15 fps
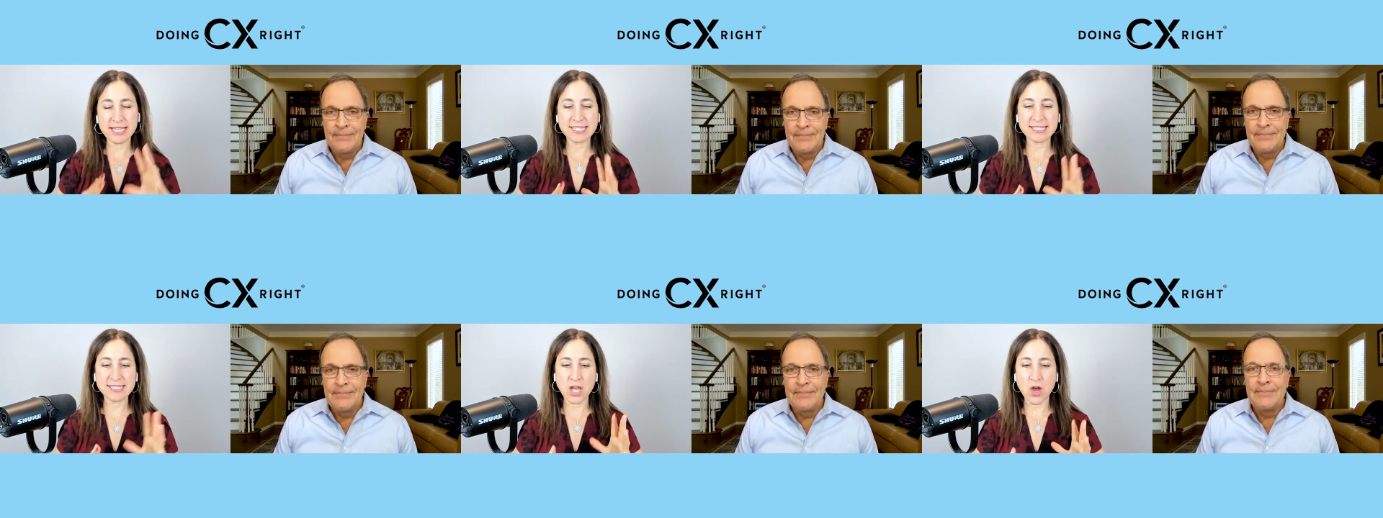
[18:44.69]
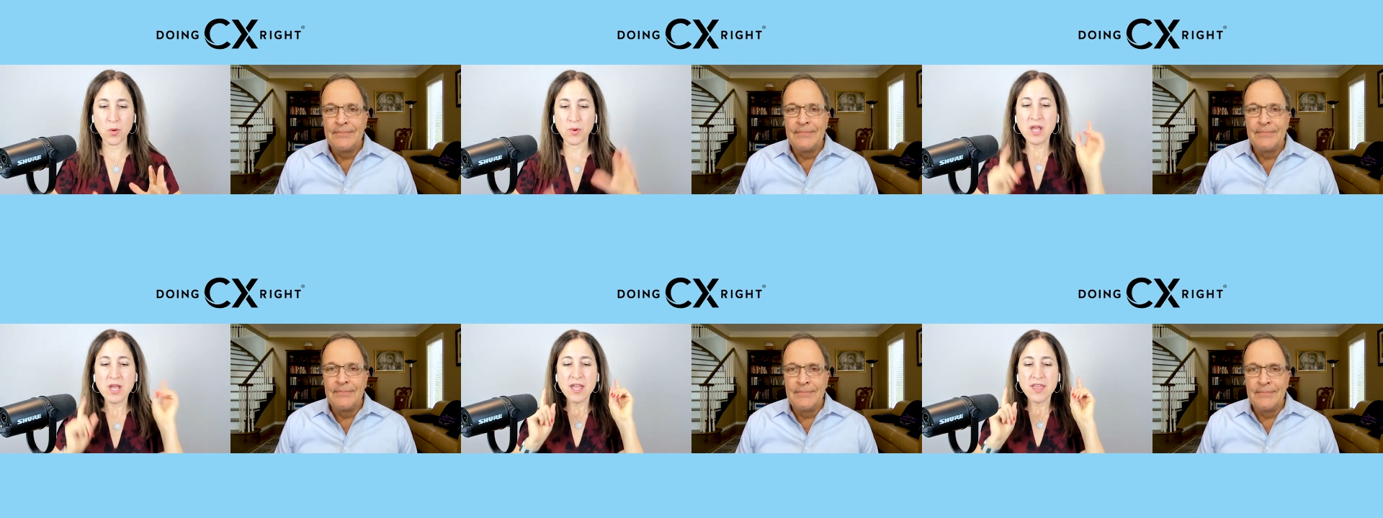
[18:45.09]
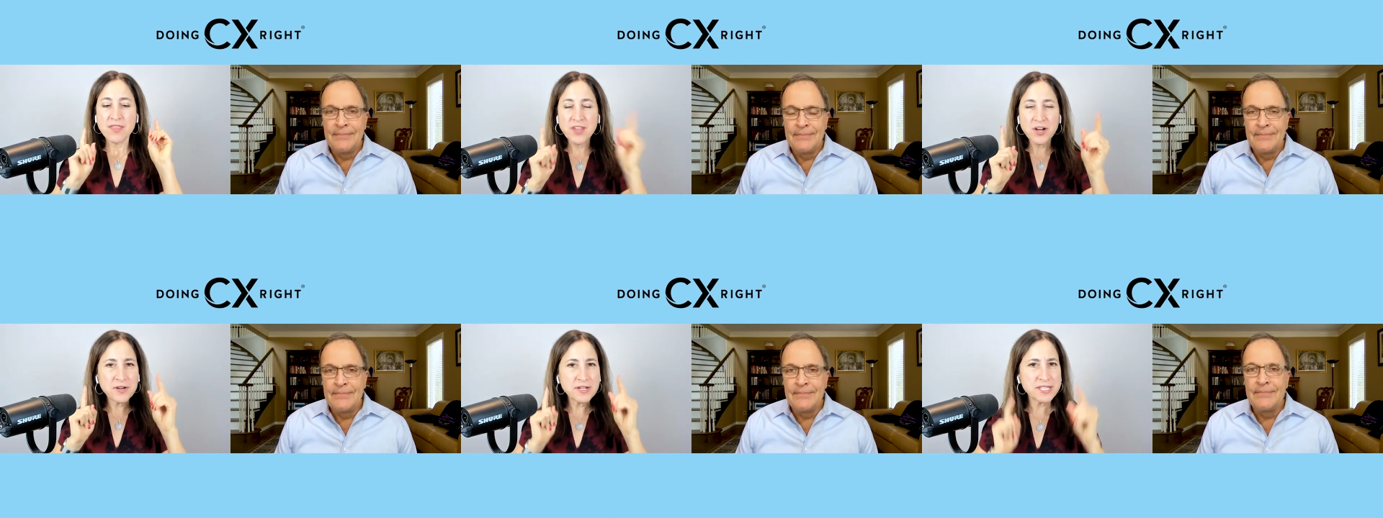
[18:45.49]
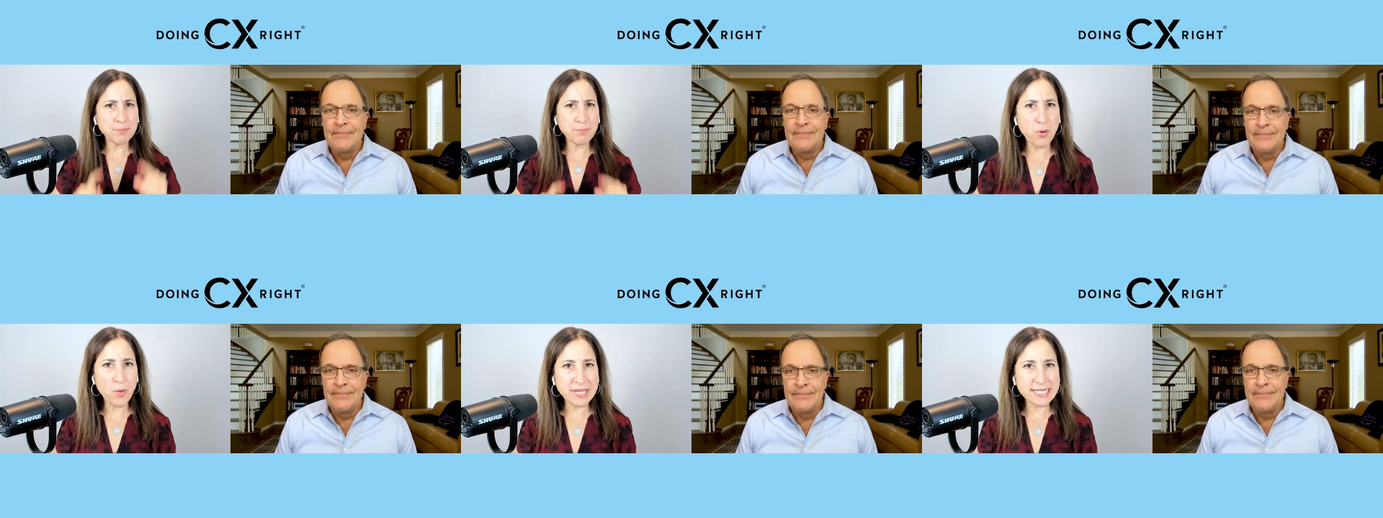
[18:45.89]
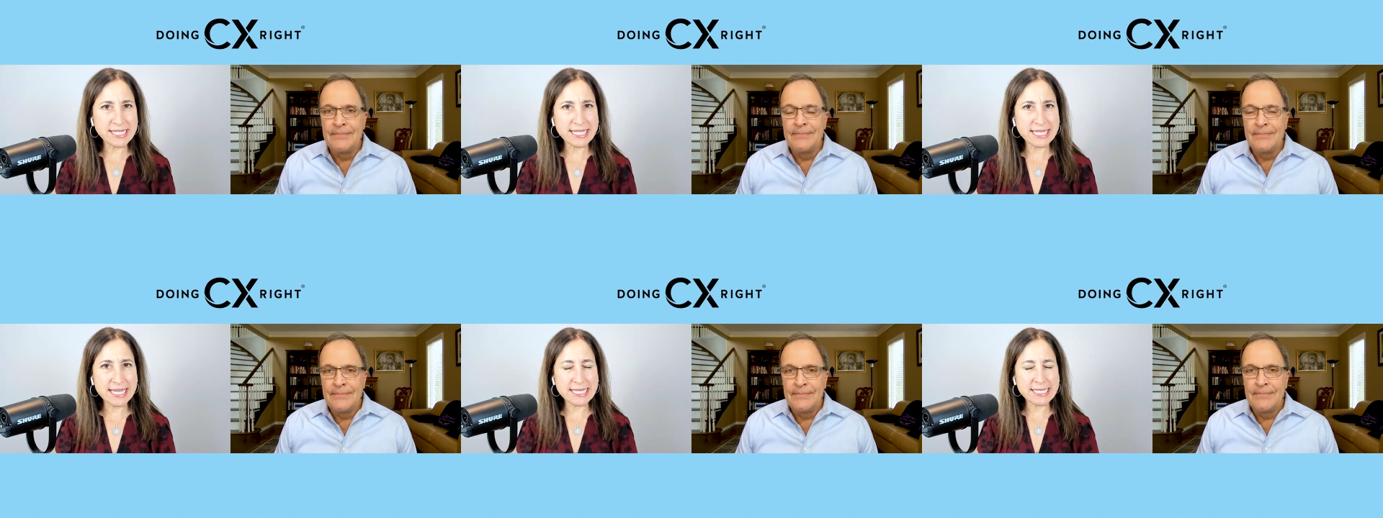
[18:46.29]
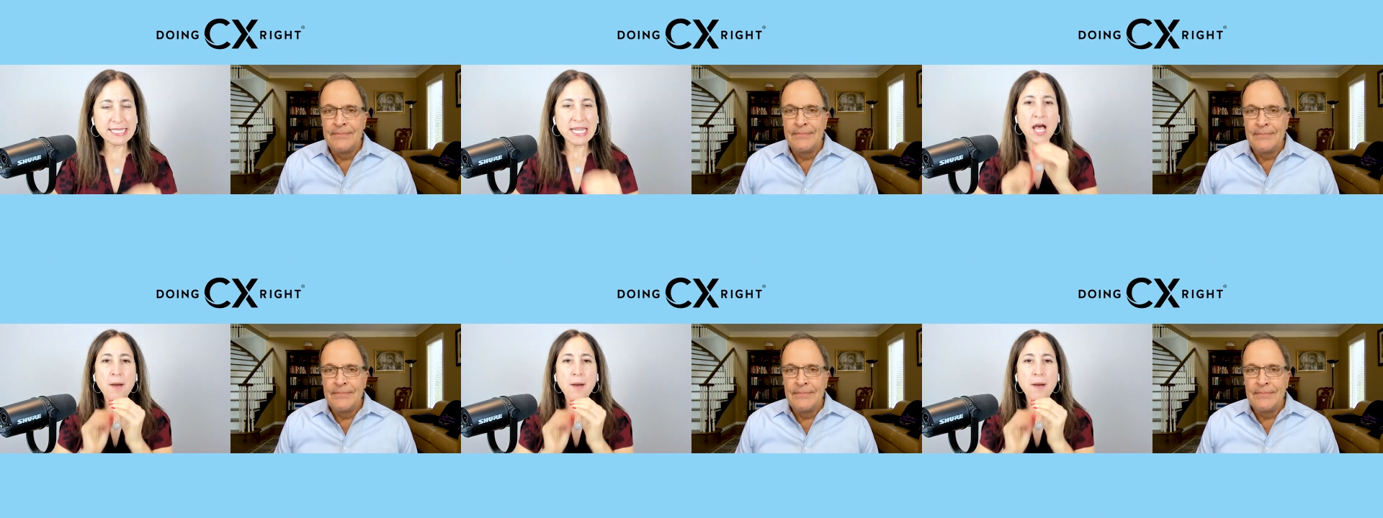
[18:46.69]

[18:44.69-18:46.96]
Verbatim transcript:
Speaker 1: So there is a point to this.